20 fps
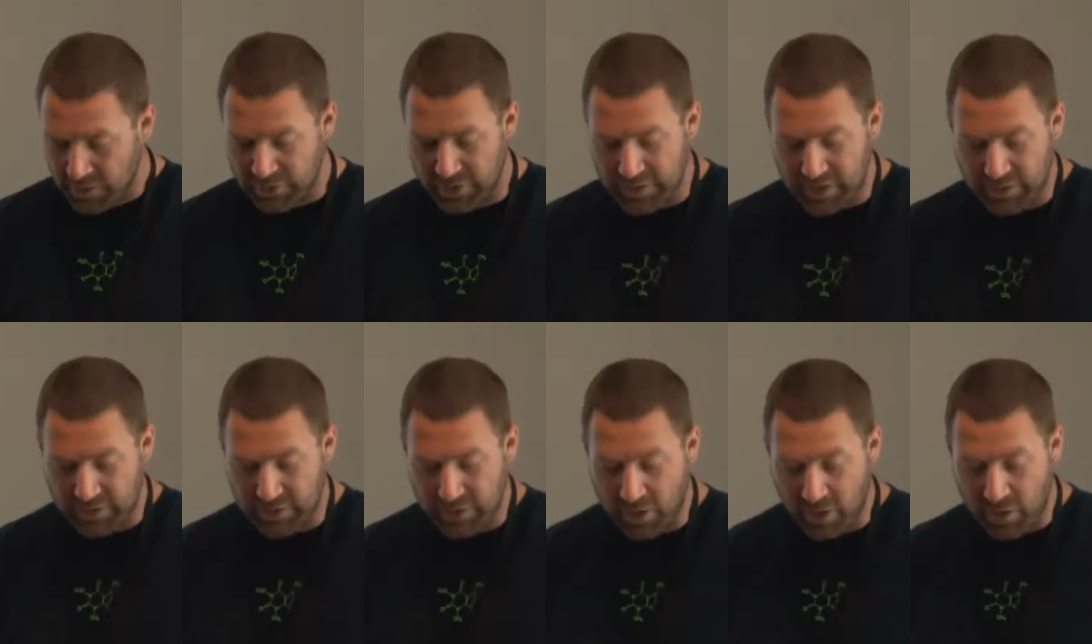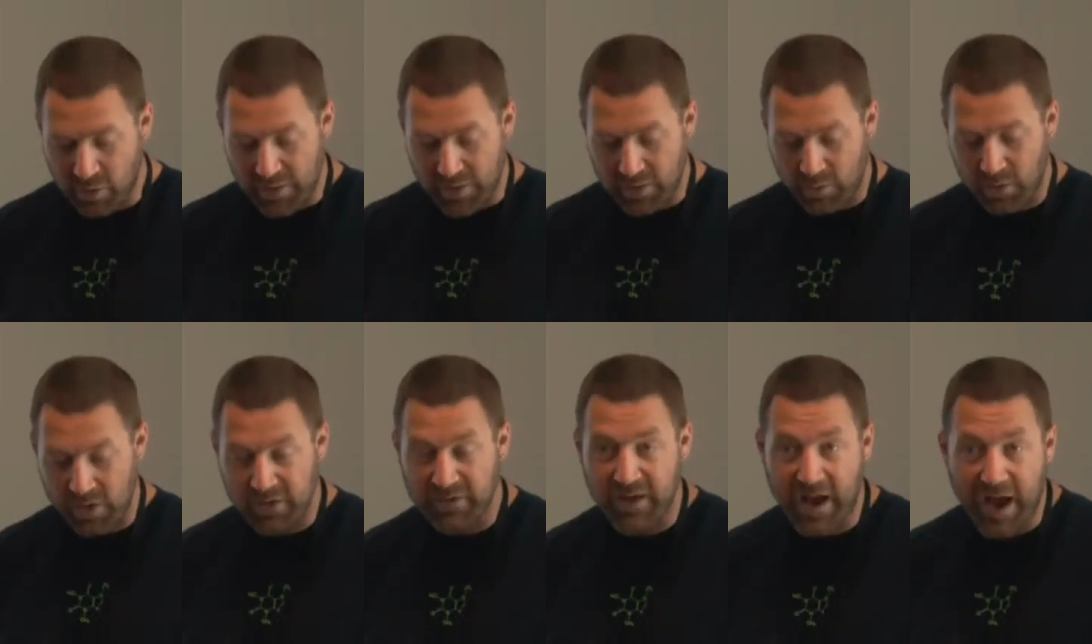Do you need to know where the
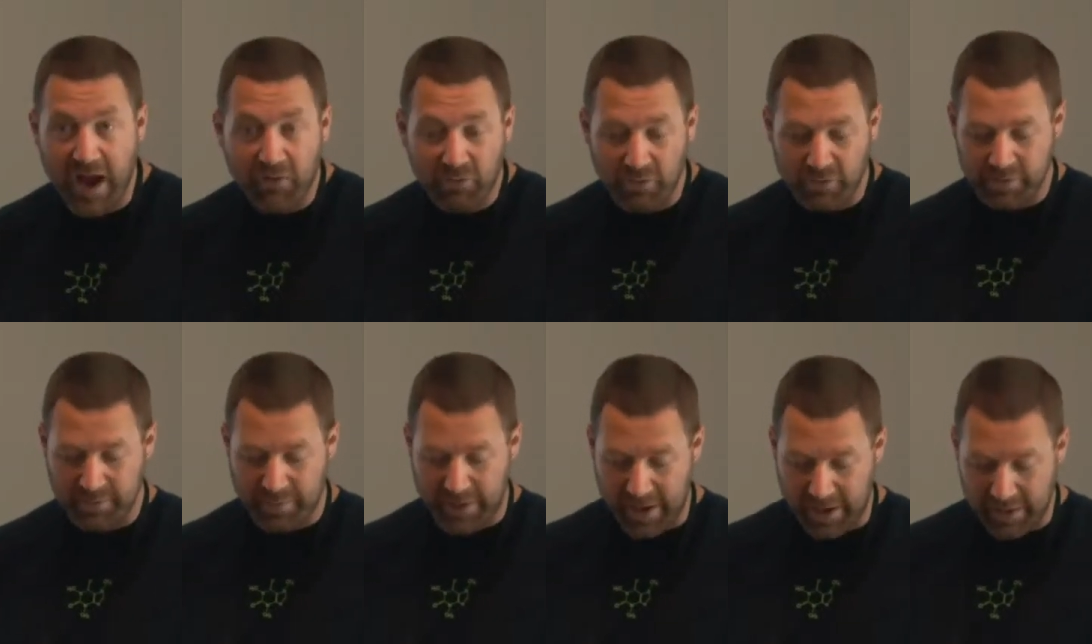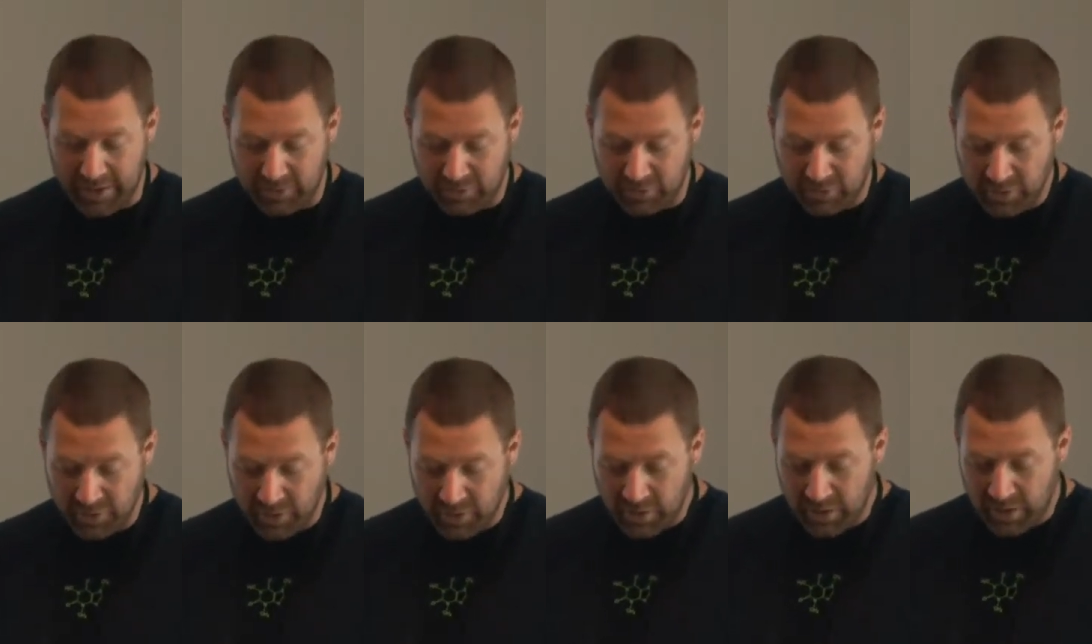words are on the page?